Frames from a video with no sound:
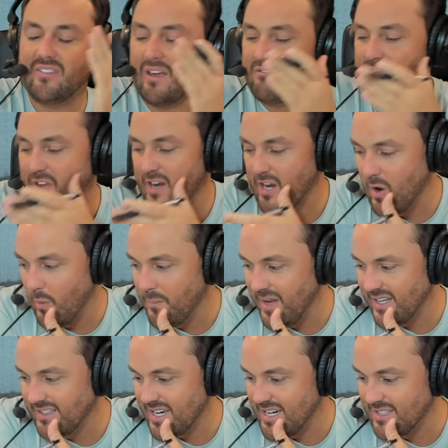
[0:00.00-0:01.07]
If that video
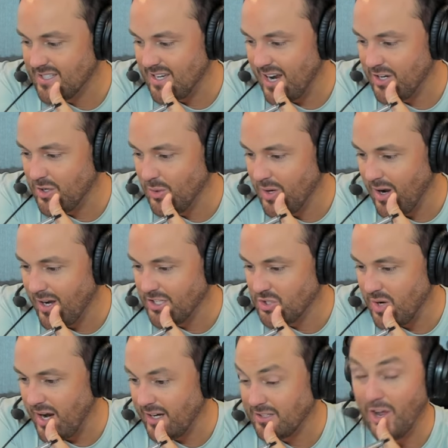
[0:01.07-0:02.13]
meant that he had signed a new
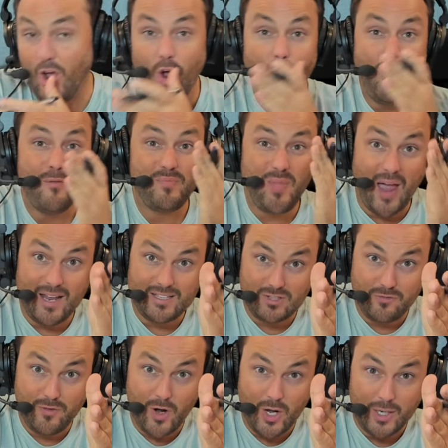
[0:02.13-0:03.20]
contract,
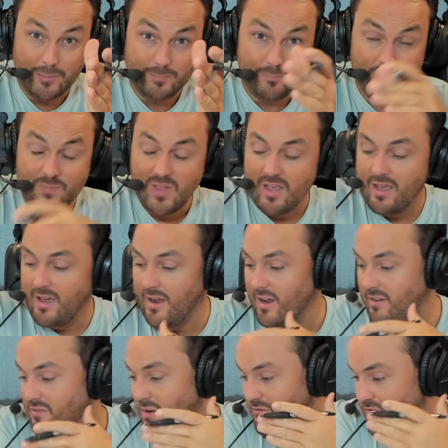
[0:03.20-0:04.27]
that's fun.
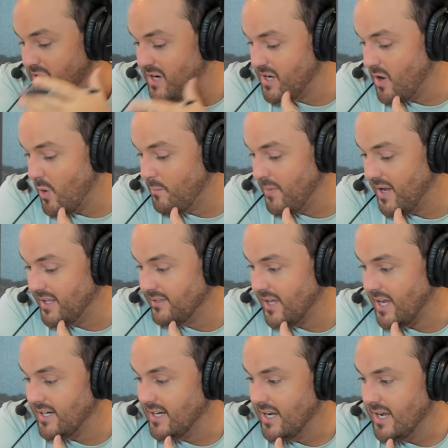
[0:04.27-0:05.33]
If that video meant
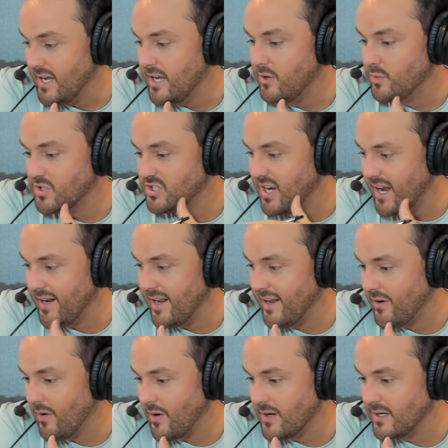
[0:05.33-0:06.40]
that he was staying
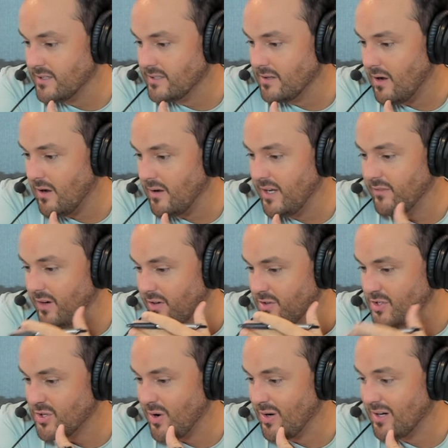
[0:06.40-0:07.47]
out at Arkansas even
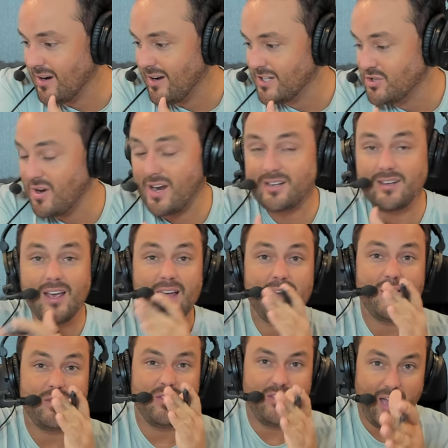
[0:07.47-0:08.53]
under his current contract,
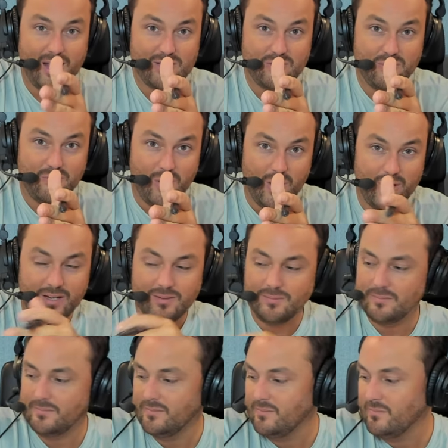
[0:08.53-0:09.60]
that's fun.
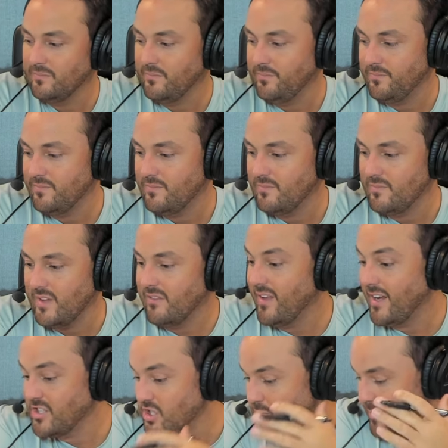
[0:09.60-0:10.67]

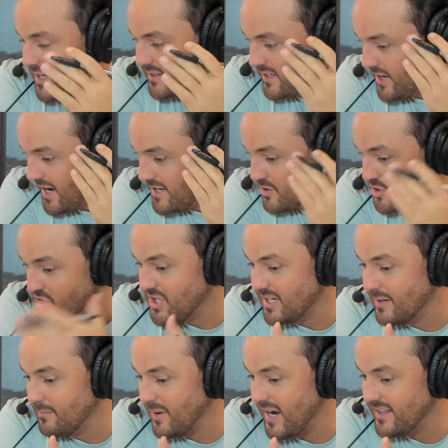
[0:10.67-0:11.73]
If that just meant that, hey, you're
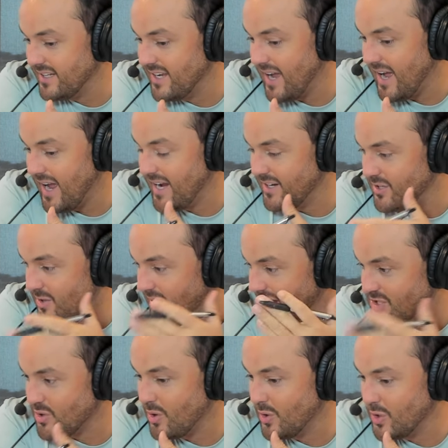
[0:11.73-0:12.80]
sticking by the guy and you
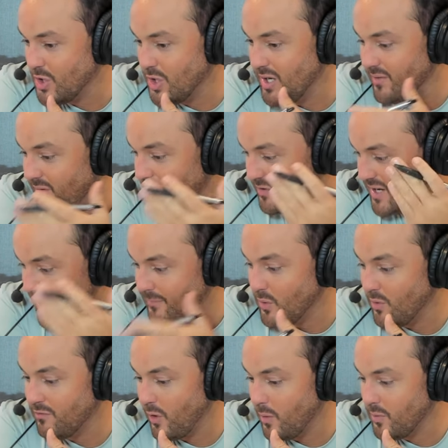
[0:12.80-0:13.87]
guys are all good, even if you came
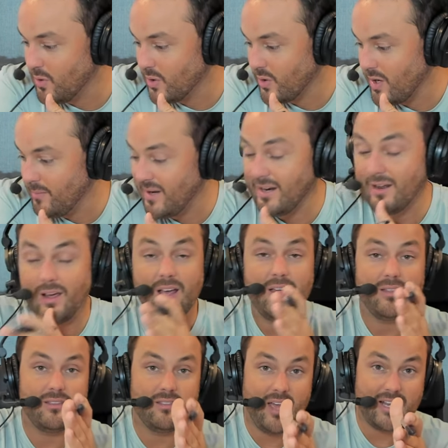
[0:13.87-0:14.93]
to a verbal agreement,
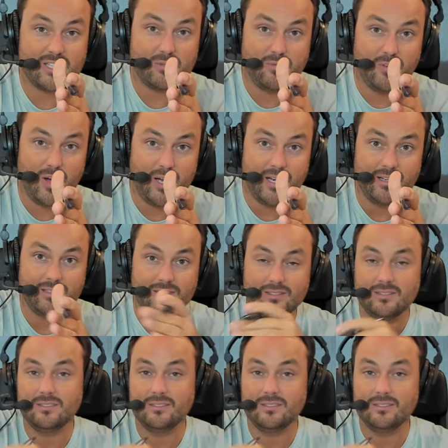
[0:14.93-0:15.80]
that's fun.